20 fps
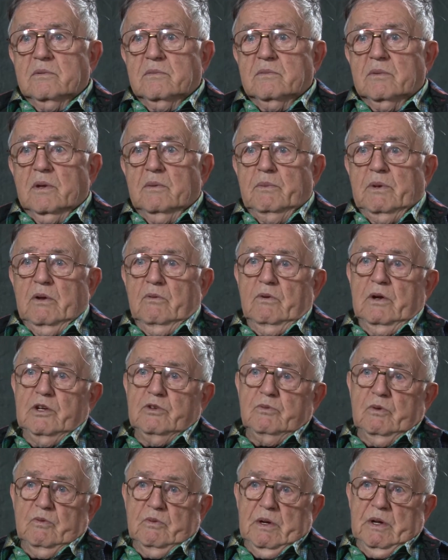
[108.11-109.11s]
I mean, I
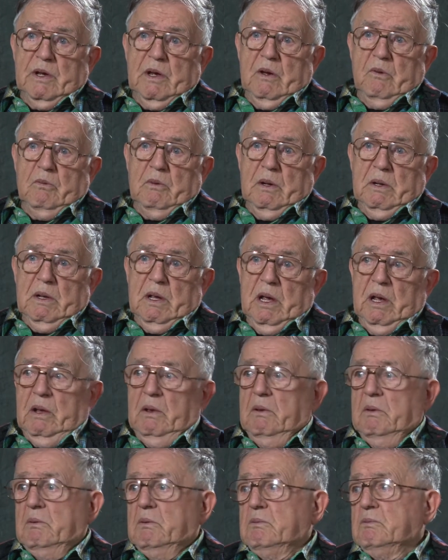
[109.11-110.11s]
raised my right hand, one
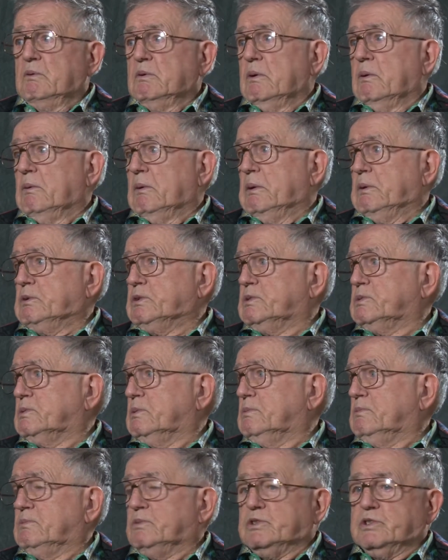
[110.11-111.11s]
hand, whatever,
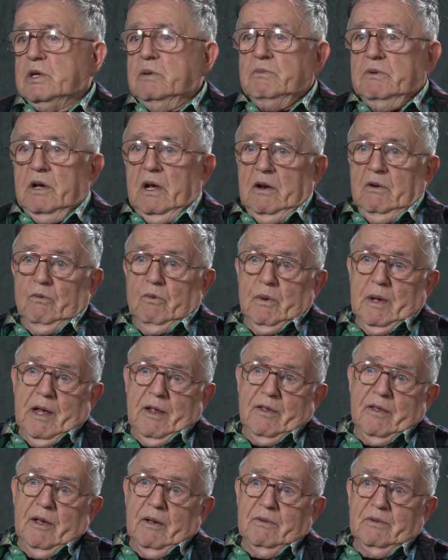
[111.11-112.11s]
something got
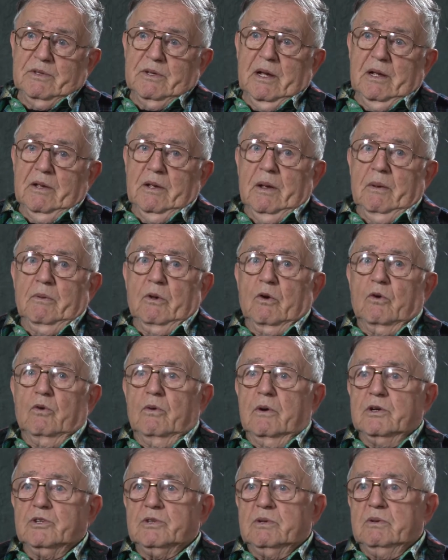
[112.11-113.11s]
away. I didn't have no
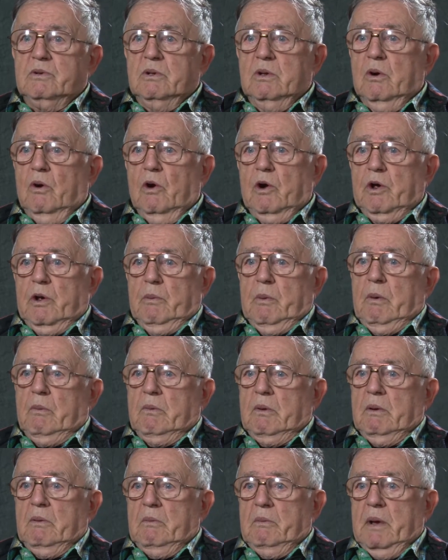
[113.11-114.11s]
question, no argument
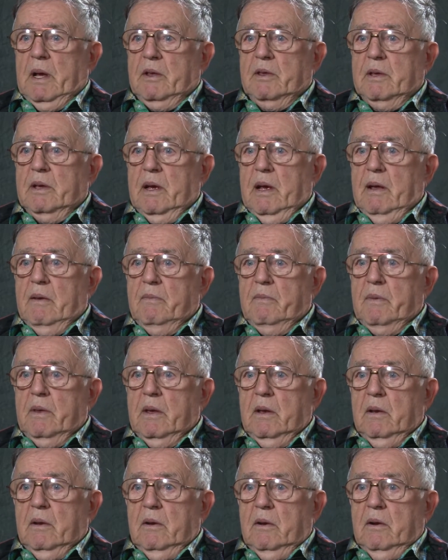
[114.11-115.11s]
with her about that.
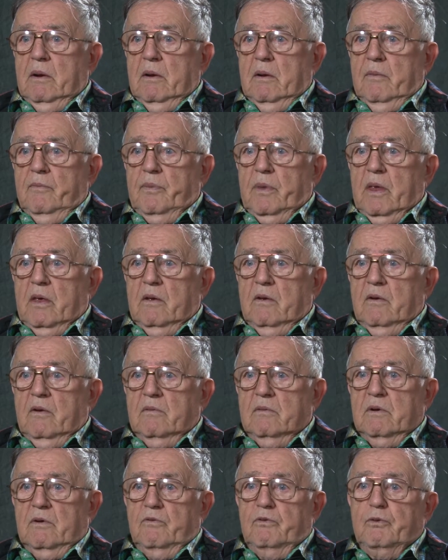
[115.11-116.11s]

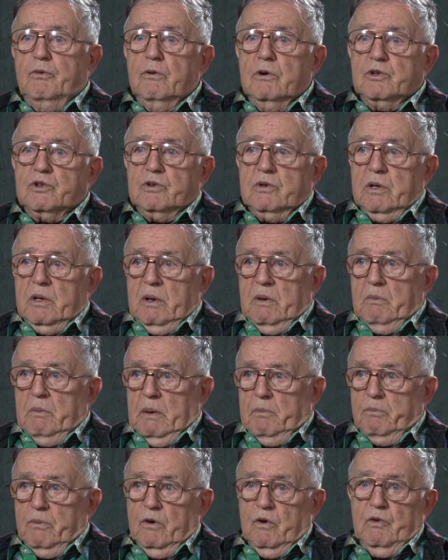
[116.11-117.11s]
But fortunately,
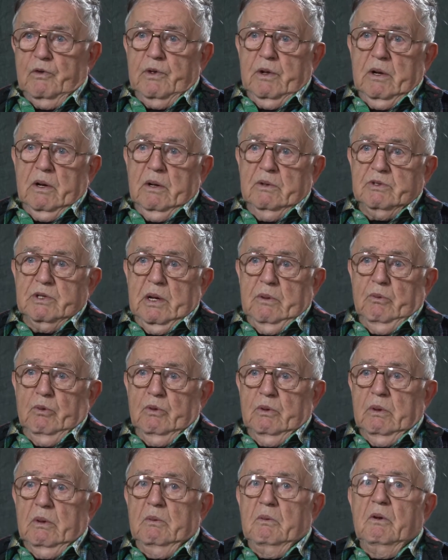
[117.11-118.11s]
my birth year, I was
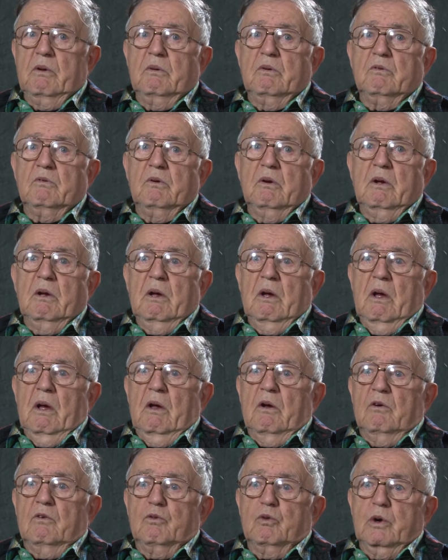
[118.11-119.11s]
able to
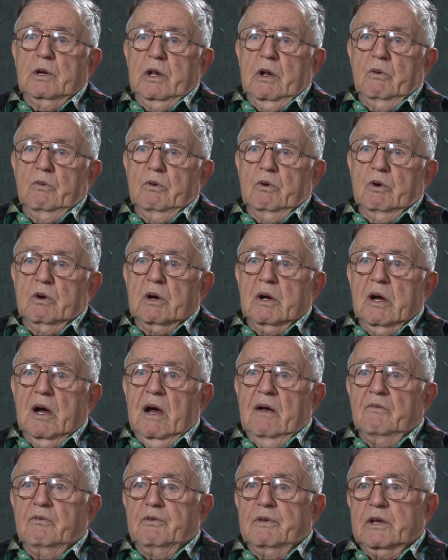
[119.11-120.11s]
avoid any real
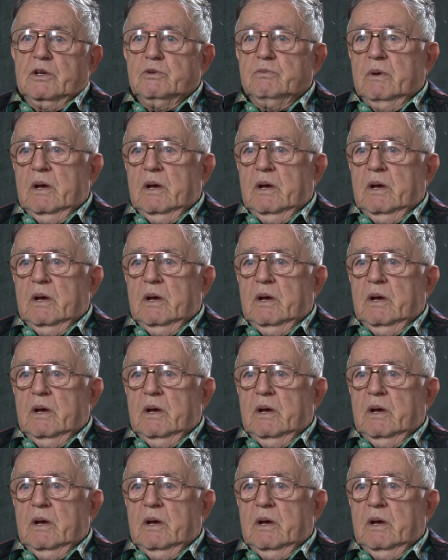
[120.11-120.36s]
conflicts.